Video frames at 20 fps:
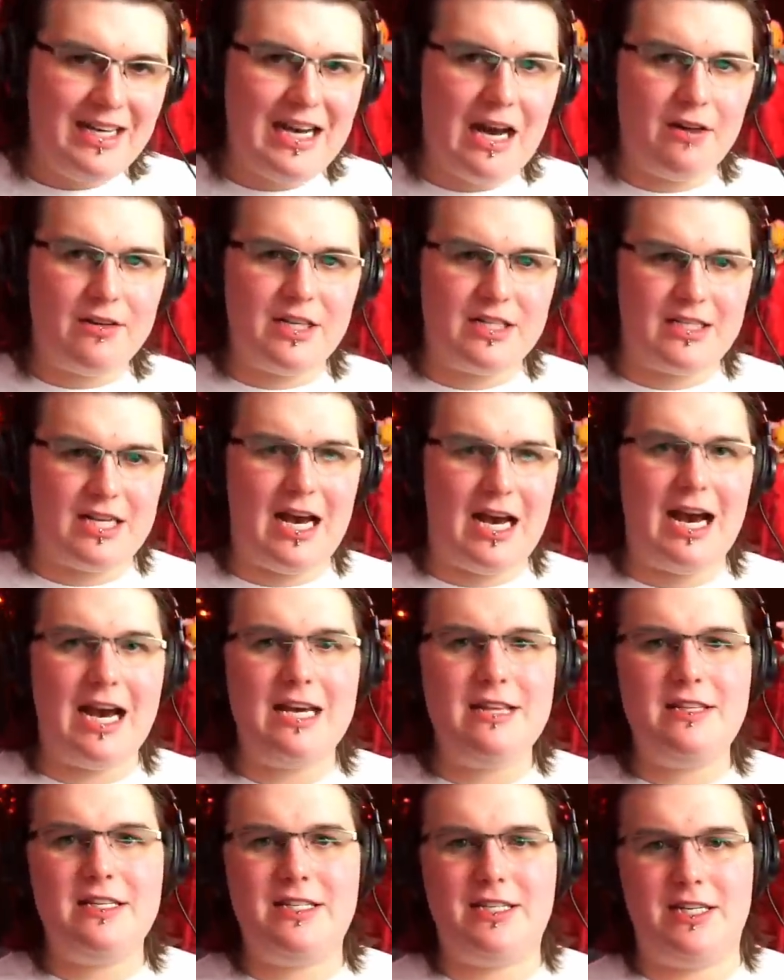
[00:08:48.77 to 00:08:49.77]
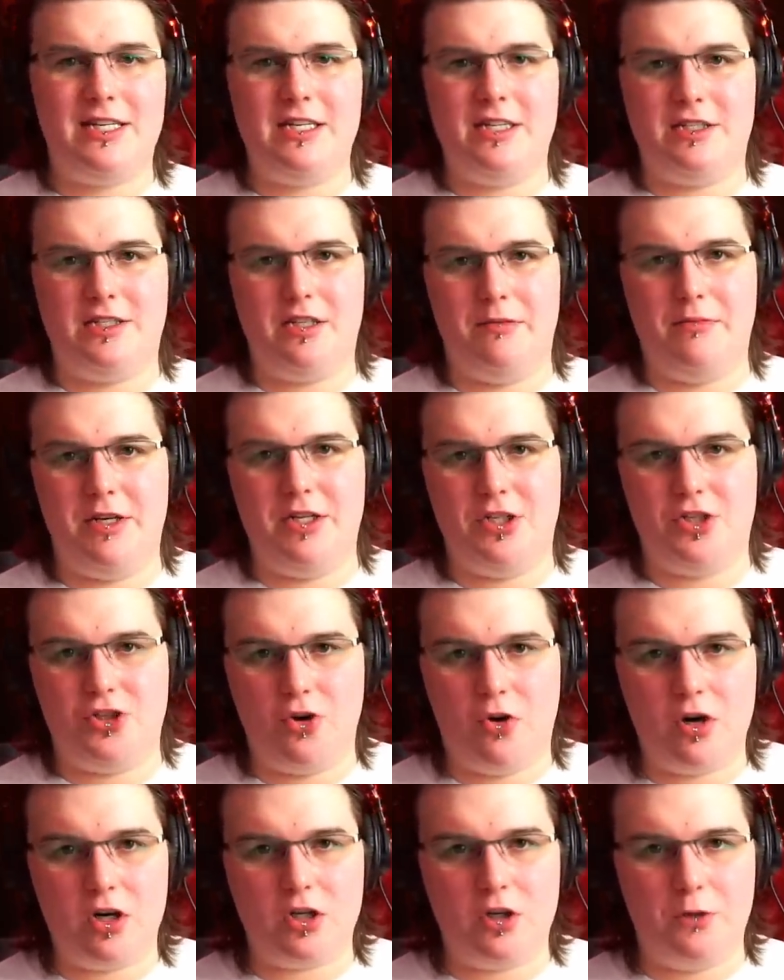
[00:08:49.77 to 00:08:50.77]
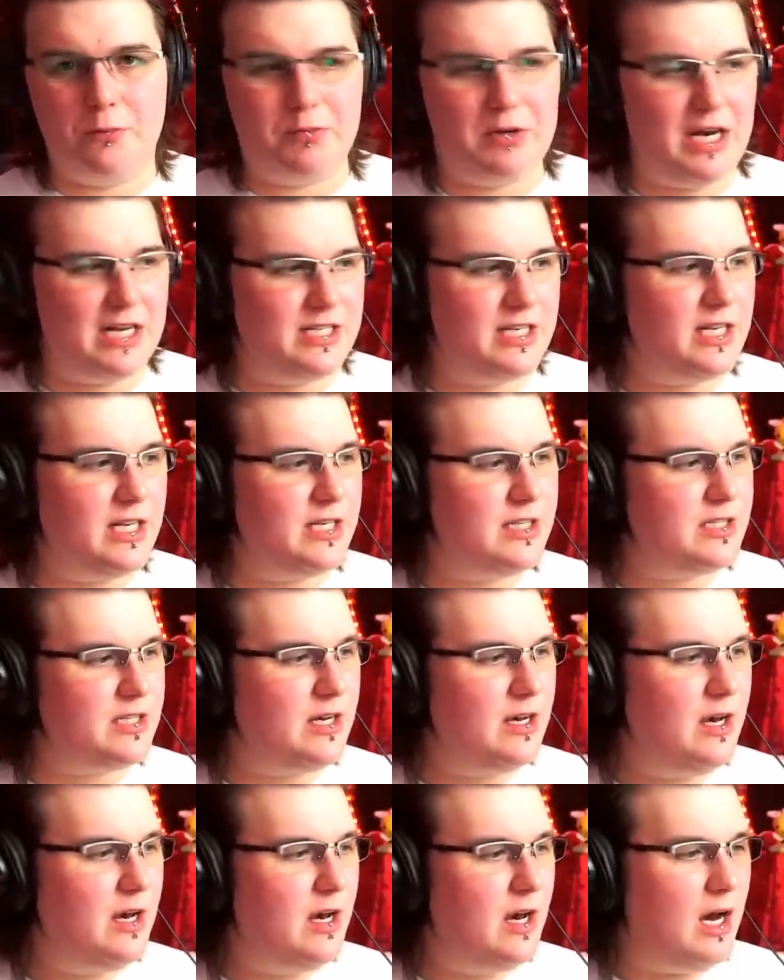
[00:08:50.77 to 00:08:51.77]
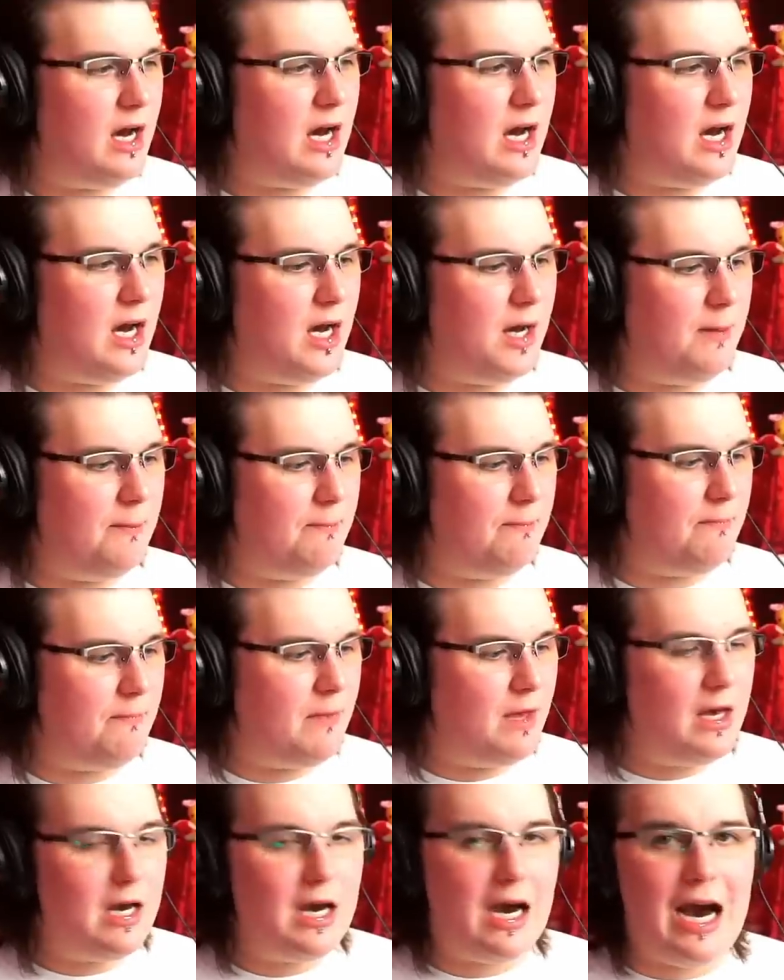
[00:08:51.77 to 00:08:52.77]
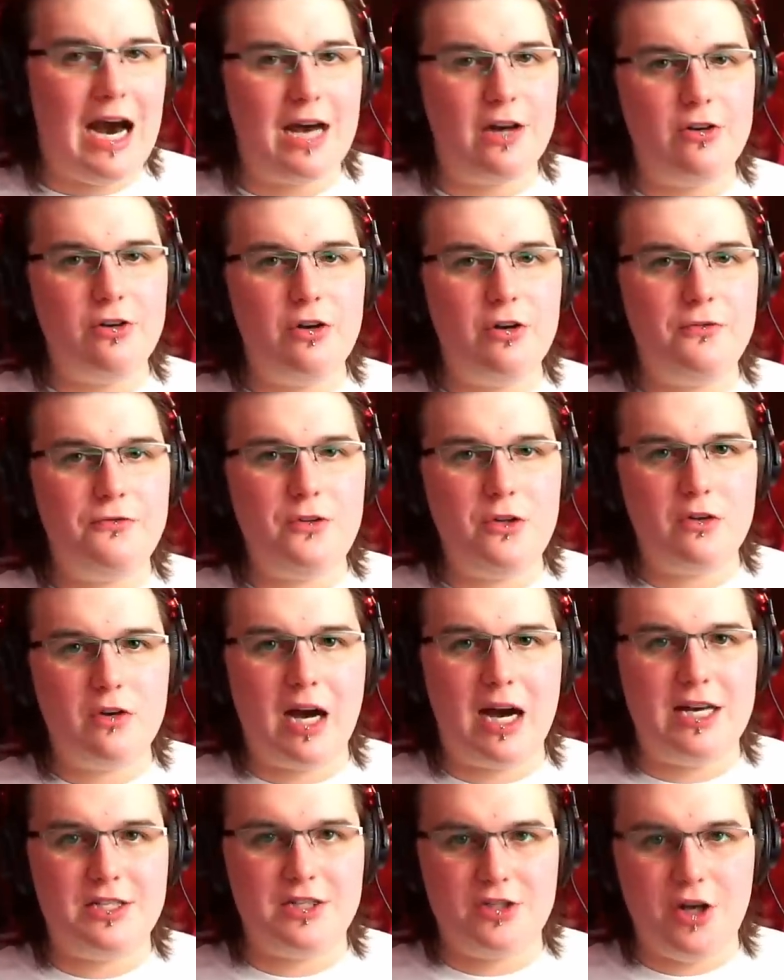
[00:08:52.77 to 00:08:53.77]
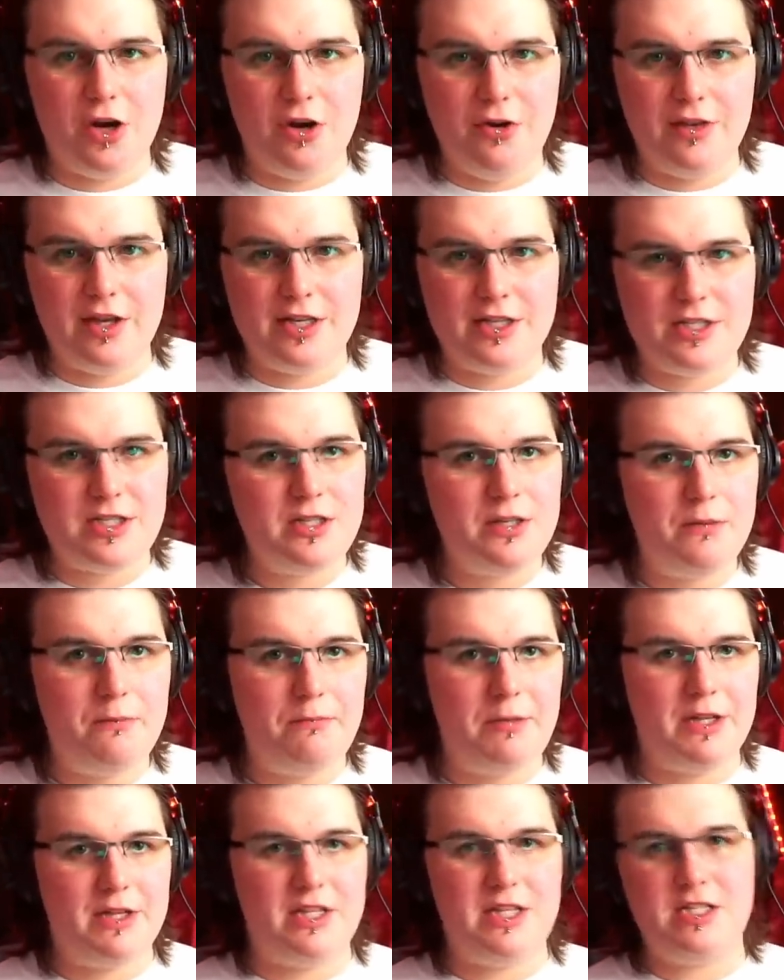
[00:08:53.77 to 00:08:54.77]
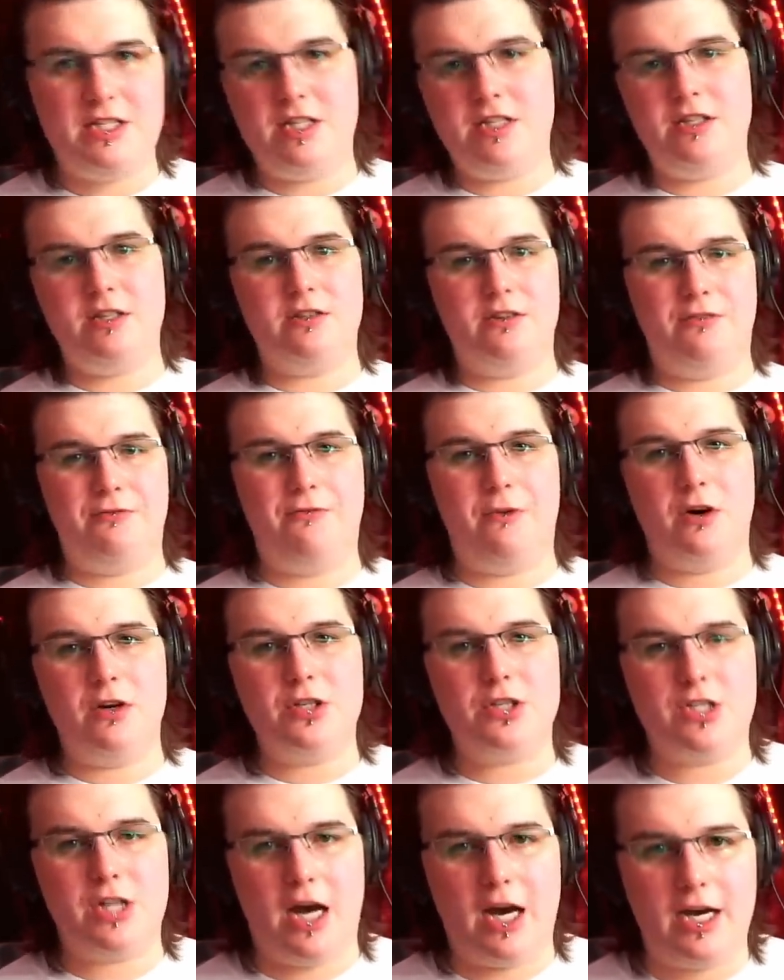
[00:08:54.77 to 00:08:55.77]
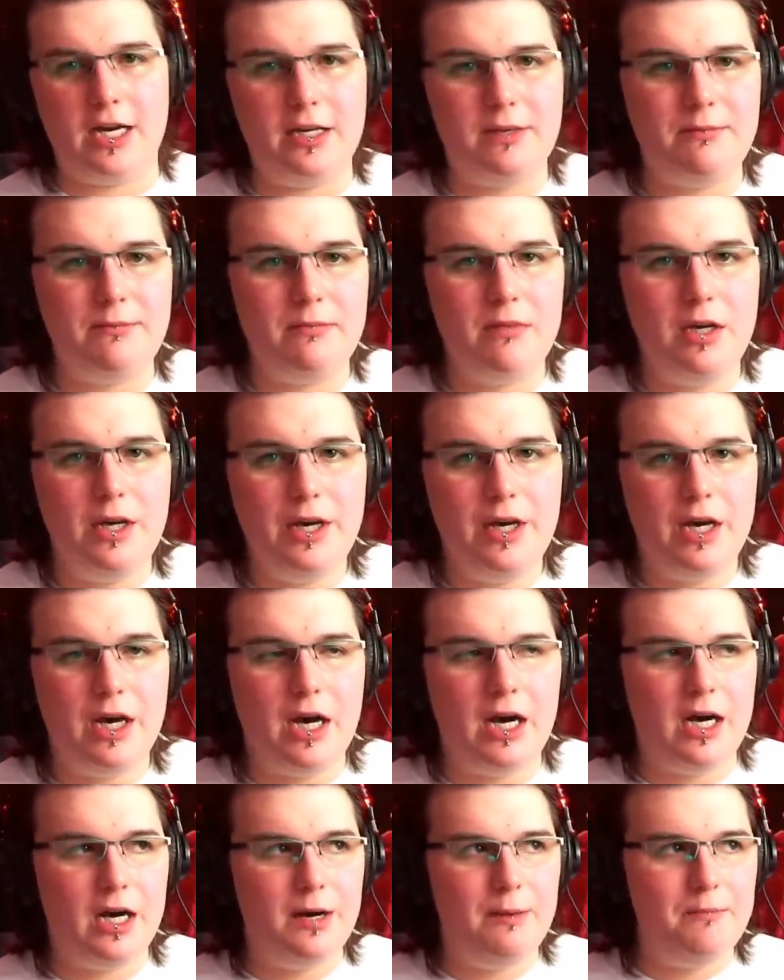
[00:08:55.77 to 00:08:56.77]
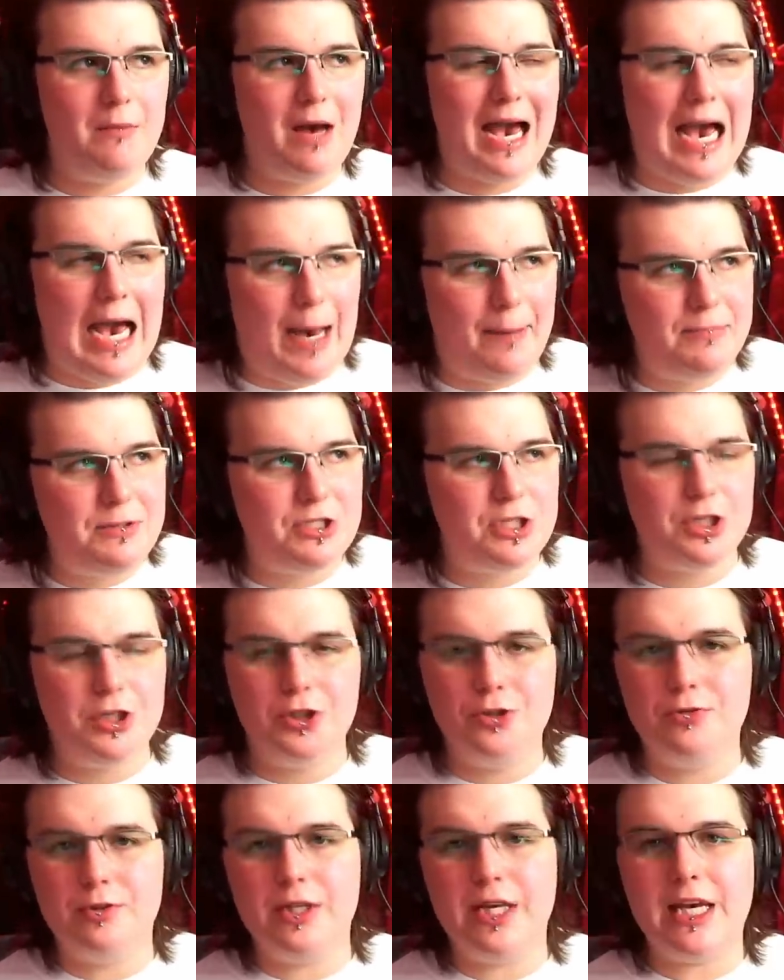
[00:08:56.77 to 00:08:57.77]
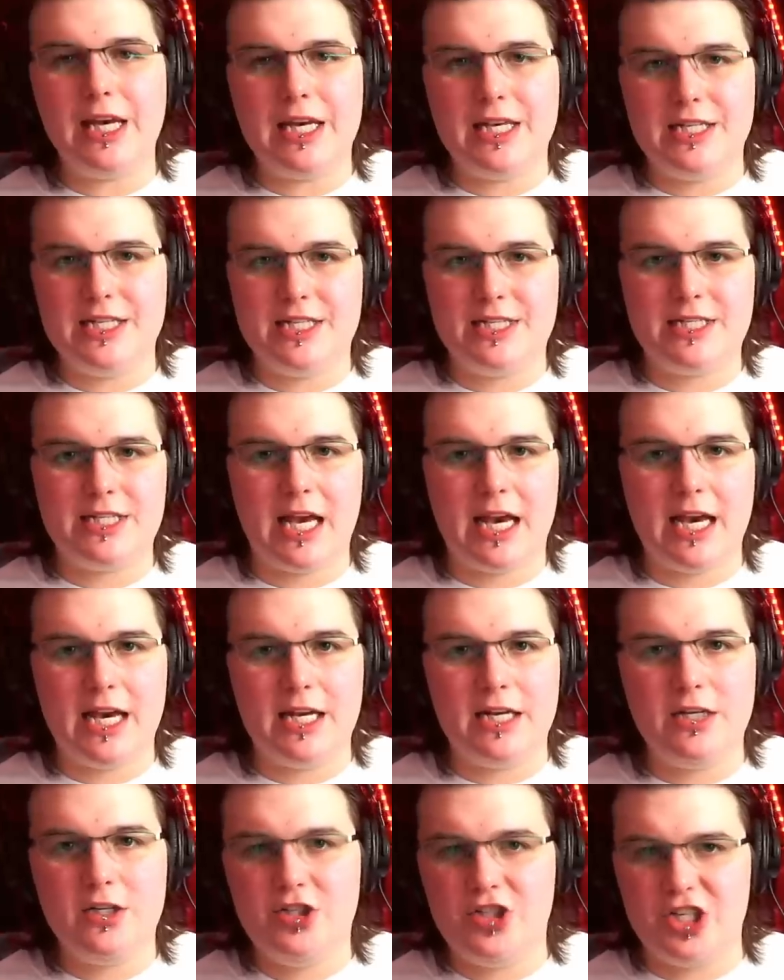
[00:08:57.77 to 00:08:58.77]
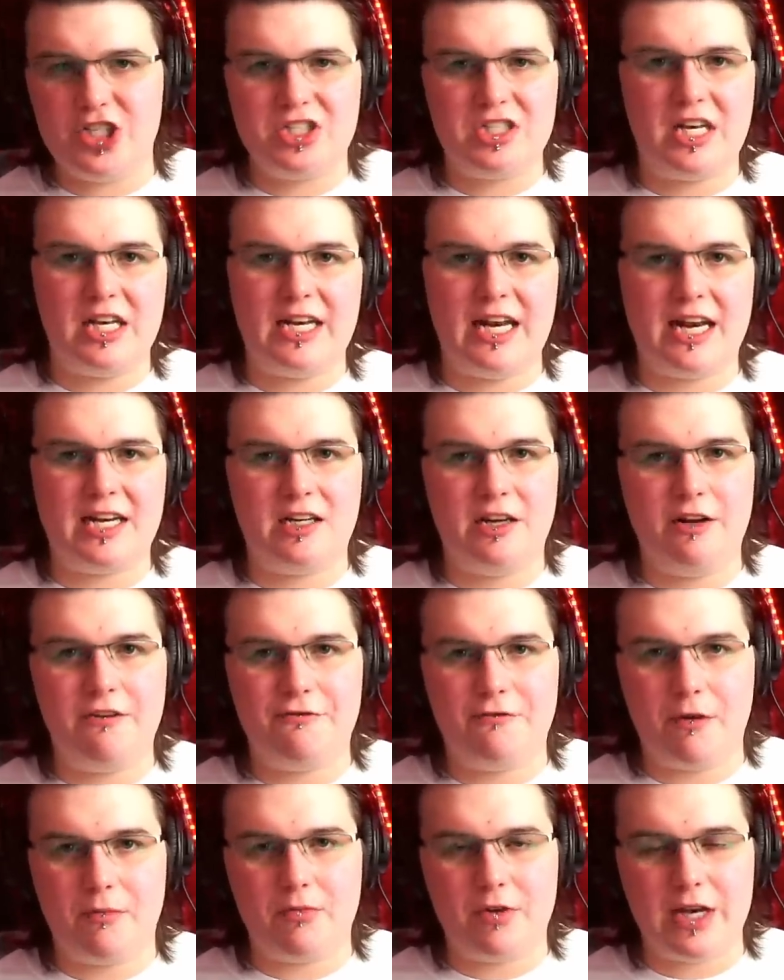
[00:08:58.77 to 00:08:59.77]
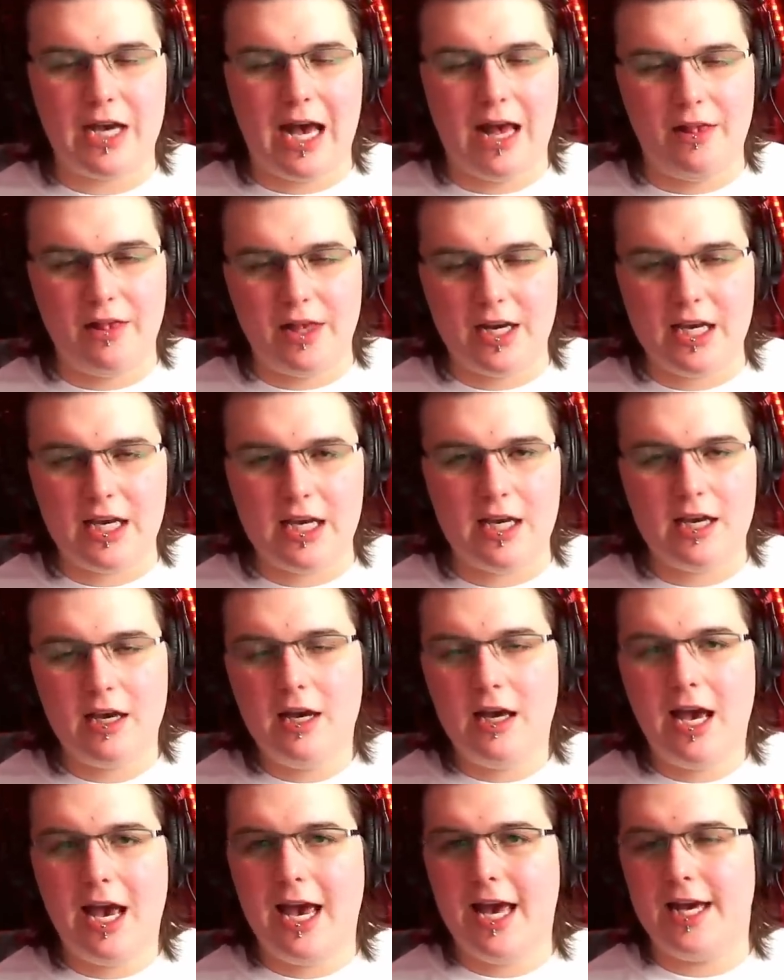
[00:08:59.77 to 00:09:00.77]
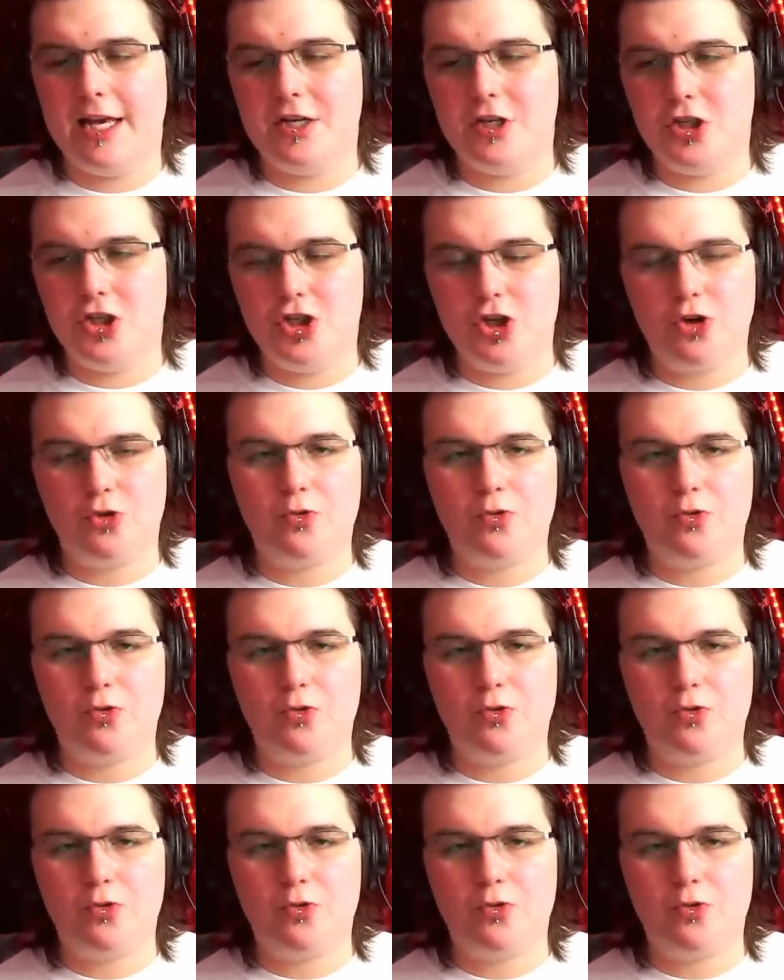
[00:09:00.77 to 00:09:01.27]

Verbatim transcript: Now, to tie this into some historical precedent, um, I don't know if you guys know this, but this isn't the first time um, absolutely insane, disconnected from reality, and